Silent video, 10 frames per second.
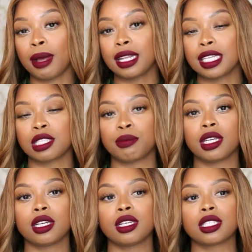on my list,
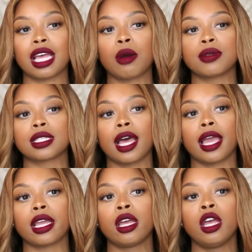because I was
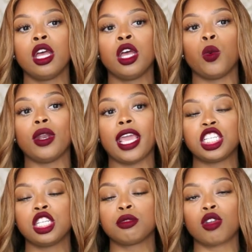like, when
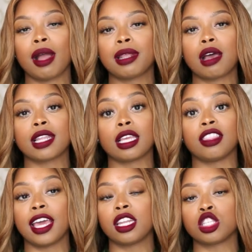H and M dropped it, I was
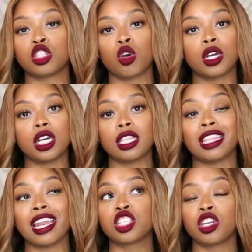like, that is so
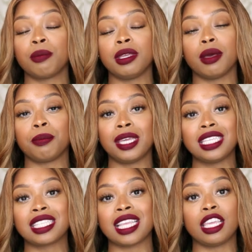good. That is going to be a
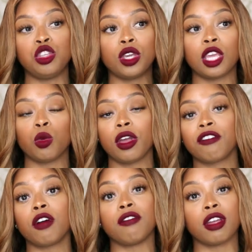piece that you can
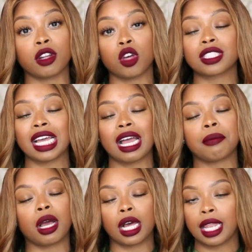wear for a very long
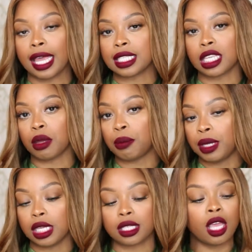time, a classic
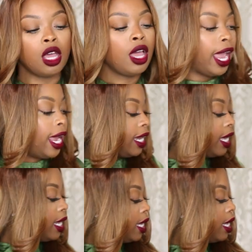piece.
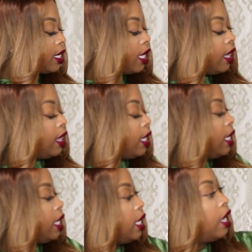And it is
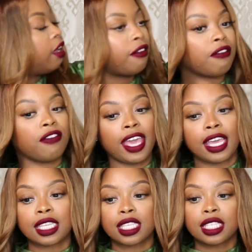the
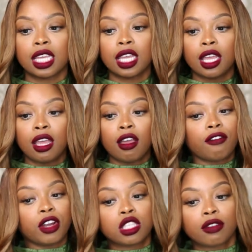vest.
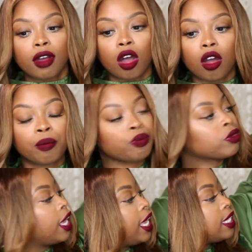First of all,
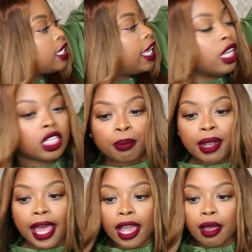it, it looks
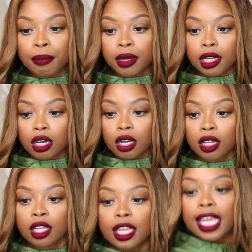black, but
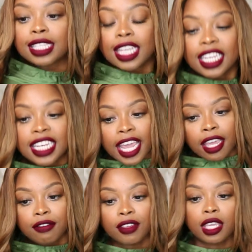it's
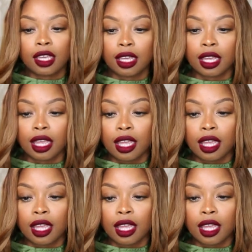navy.